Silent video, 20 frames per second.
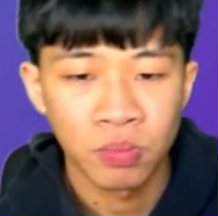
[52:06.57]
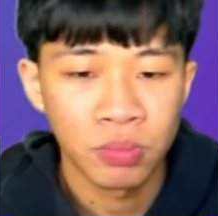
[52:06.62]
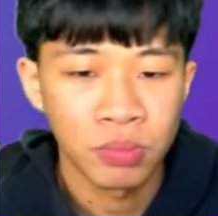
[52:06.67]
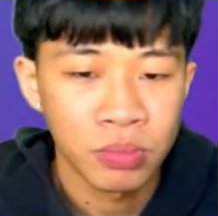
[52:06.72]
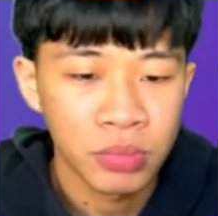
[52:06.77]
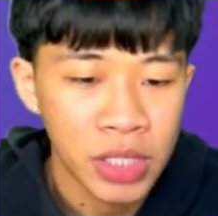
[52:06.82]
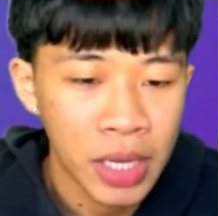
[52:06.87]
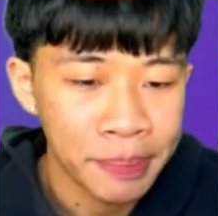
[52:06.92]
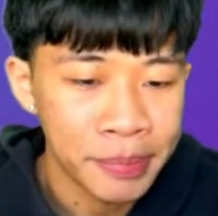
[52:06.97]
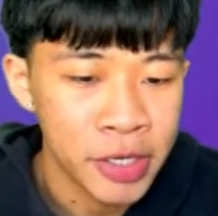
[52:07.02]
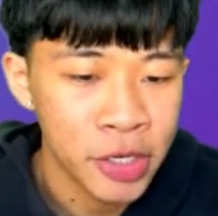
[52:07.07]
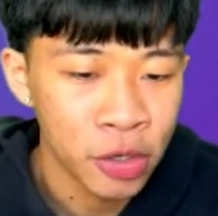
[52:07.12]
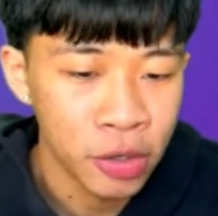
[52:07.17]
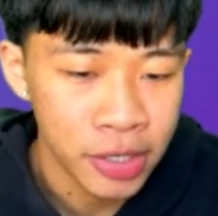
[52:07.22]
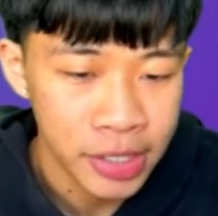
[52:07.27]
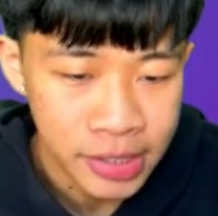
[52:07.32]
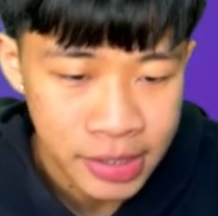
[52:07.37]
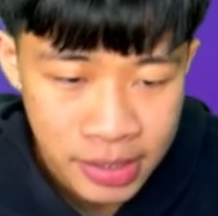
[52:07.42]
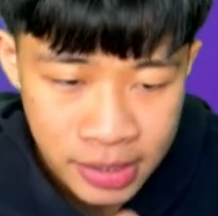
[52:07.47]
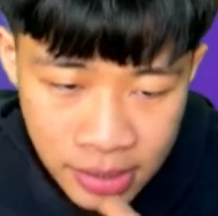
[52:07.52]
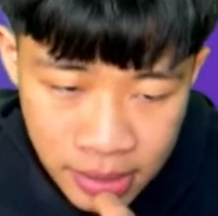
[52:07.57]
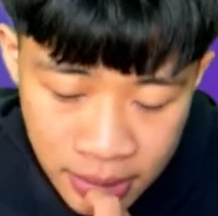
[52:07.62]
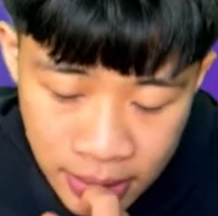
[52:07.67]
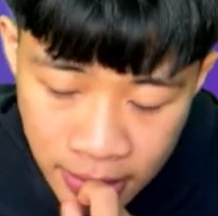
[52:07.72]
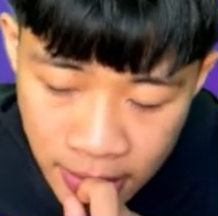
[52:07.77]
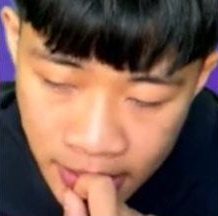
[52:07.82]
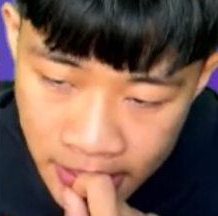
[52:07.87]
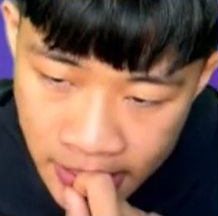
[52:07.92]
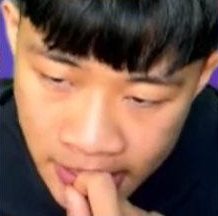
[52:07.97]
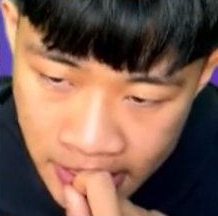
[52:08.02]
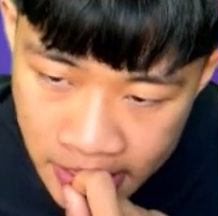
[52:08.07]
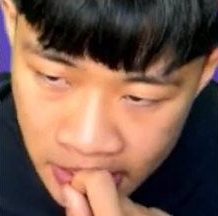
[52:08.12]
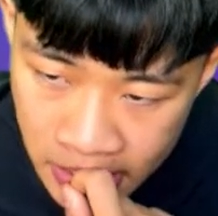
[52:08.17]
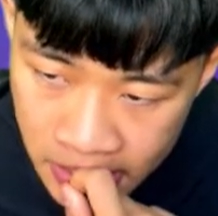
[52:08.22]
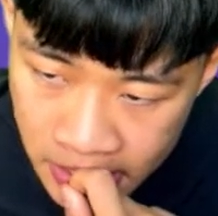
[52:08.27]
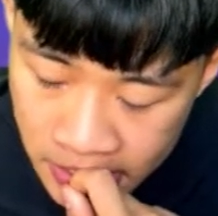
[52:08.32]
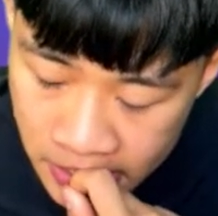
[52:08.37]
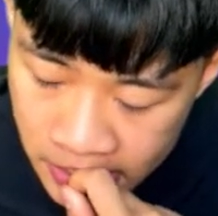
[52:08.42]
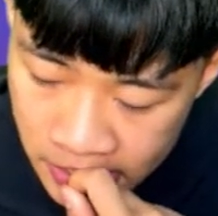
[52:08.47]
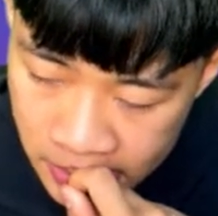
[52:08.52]
I'm curious.
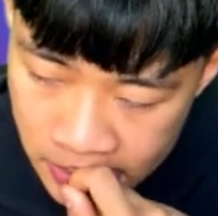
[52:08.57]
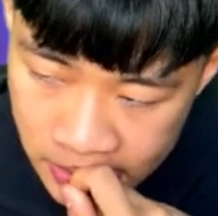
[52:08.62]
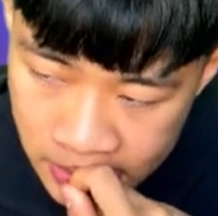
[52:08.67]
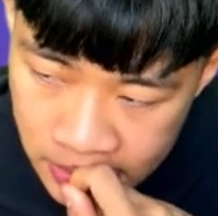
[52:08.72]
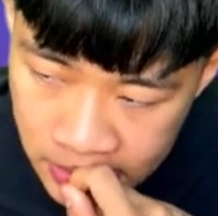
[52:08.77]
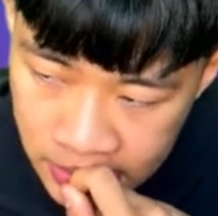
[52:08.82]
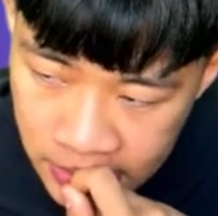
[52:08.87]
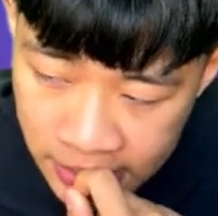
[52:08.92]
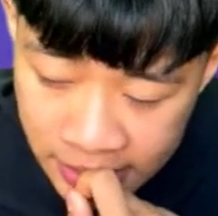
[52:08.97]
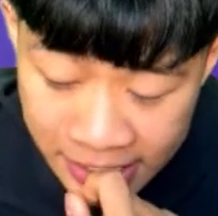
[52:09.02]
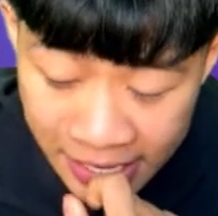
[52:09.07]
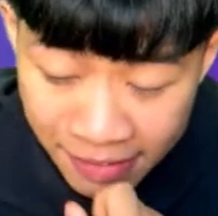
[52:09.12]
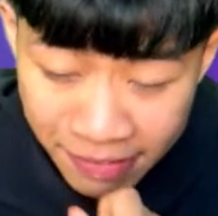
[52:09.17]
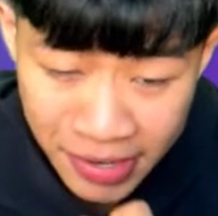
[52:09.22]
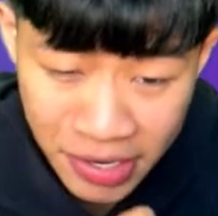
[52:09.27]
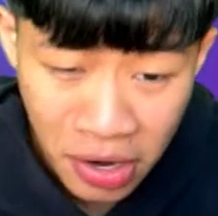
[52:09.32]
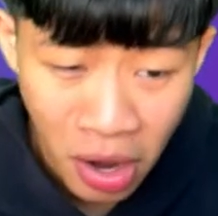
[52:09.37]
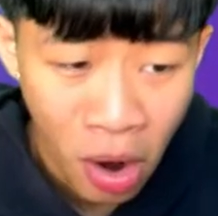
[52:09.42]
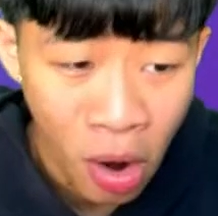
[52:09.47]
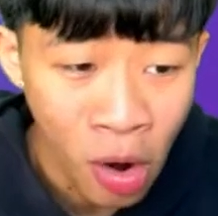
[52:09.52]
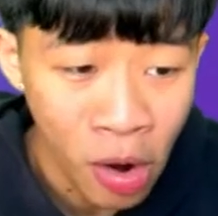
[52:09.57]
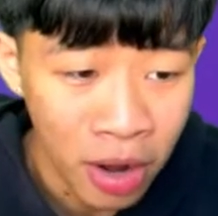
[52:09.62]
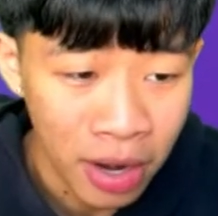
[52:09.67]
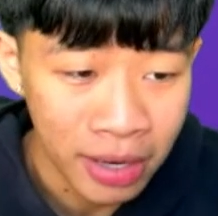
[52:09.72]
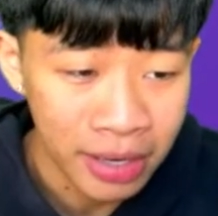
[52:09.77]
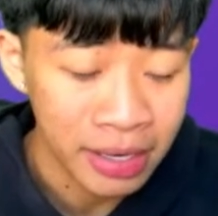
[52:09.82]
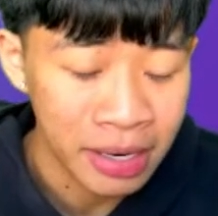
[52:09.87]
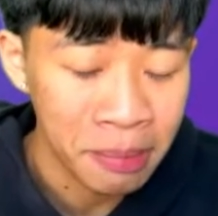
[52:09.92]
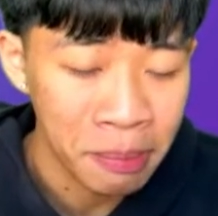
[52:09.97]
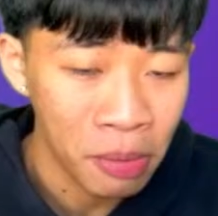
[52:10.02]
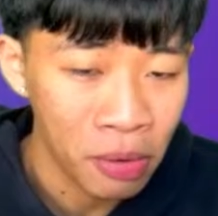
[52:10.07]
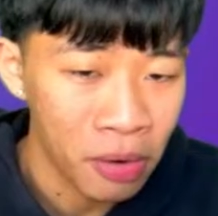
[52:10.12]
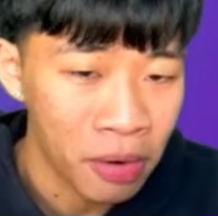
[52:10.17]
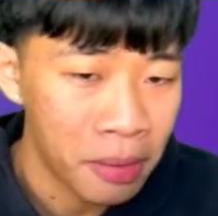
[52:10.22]
It's definitely not Højlund, but...